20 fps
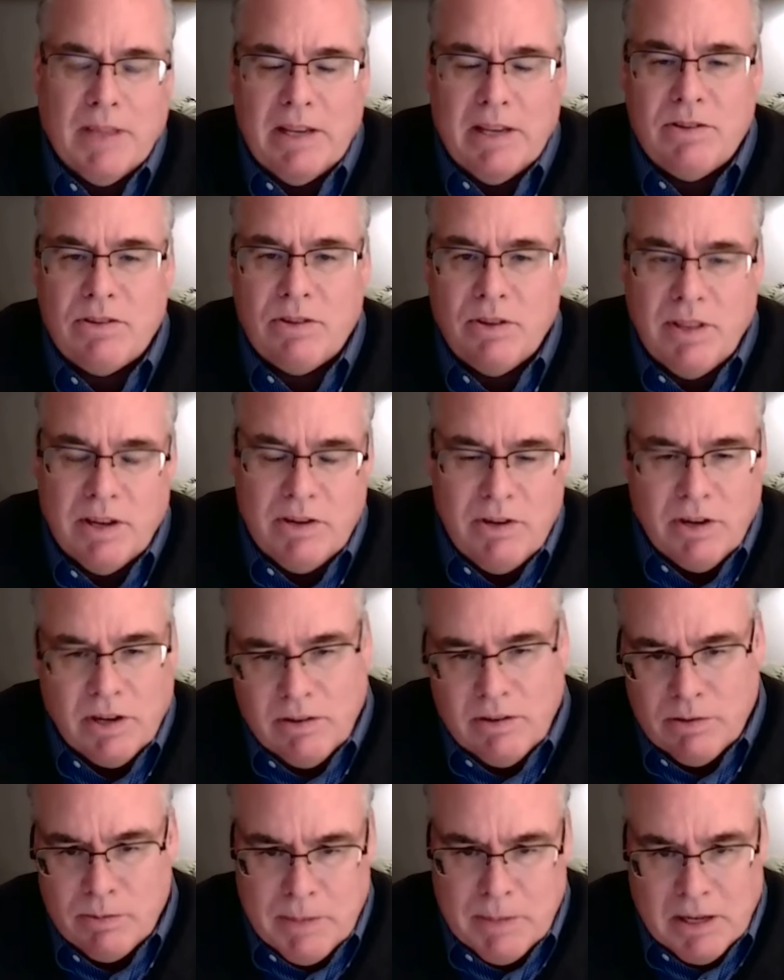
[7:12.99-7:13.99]
And so then you
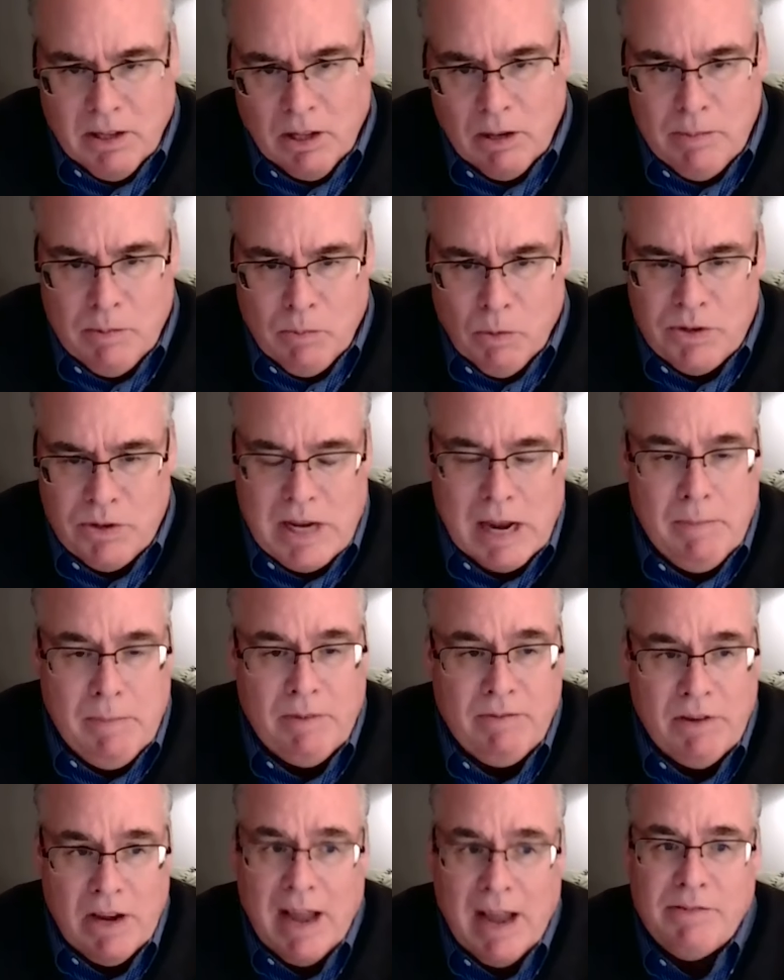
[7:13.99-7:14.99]
can spend a little bit more time.
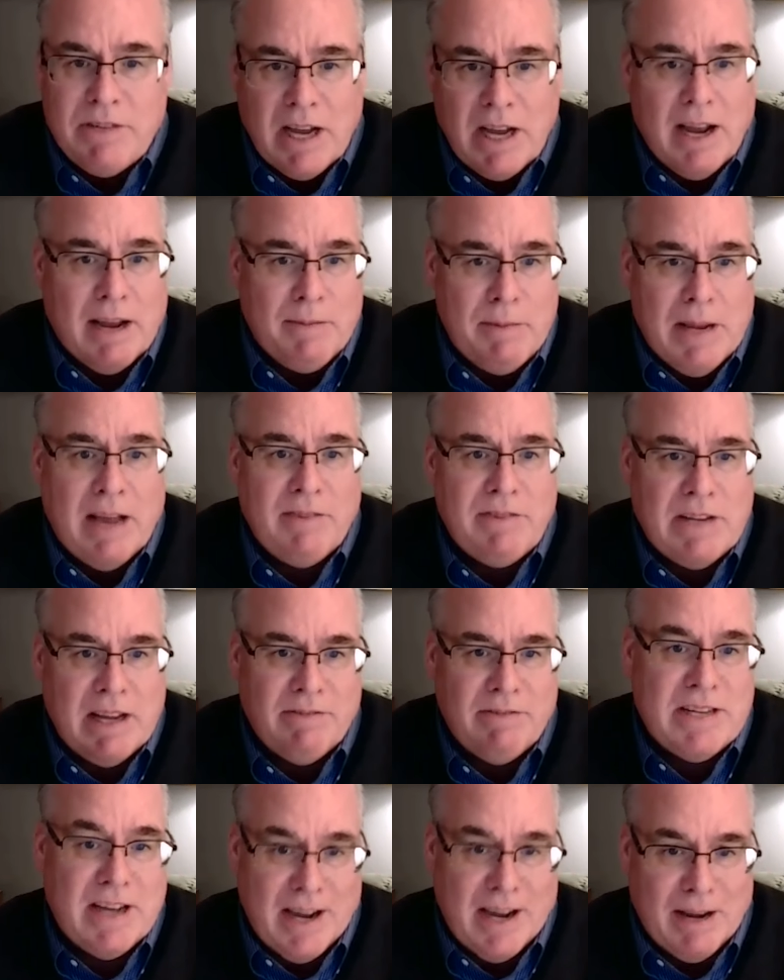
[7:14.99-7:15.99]
If you have time, you have to
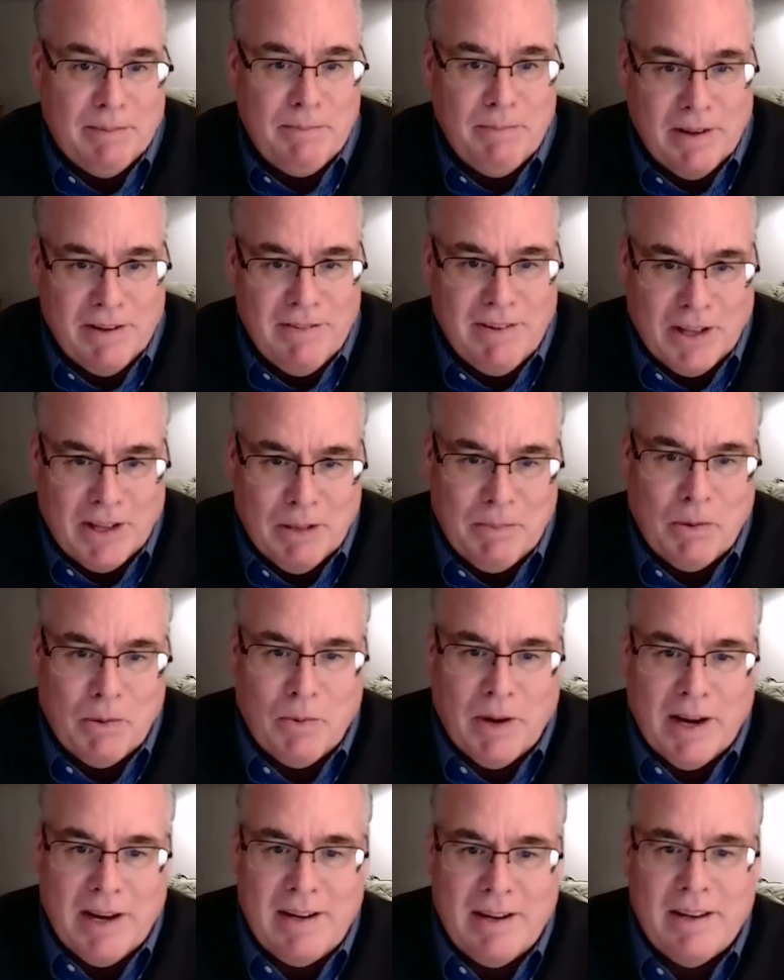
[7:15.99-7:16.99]
have time available,
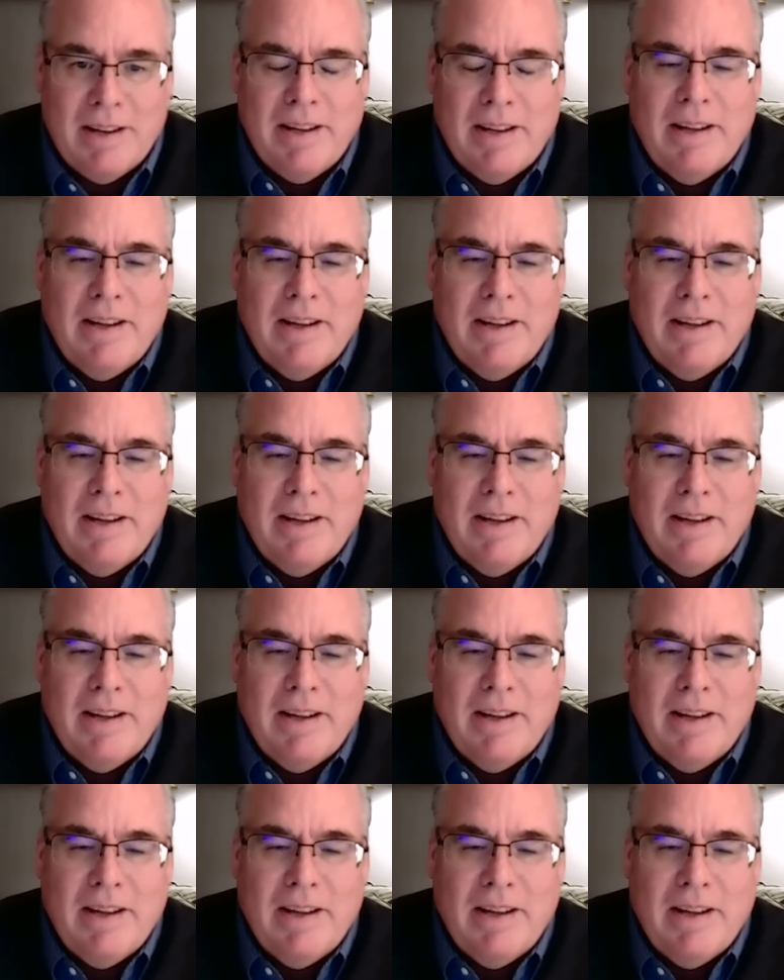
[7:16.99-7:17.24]
right?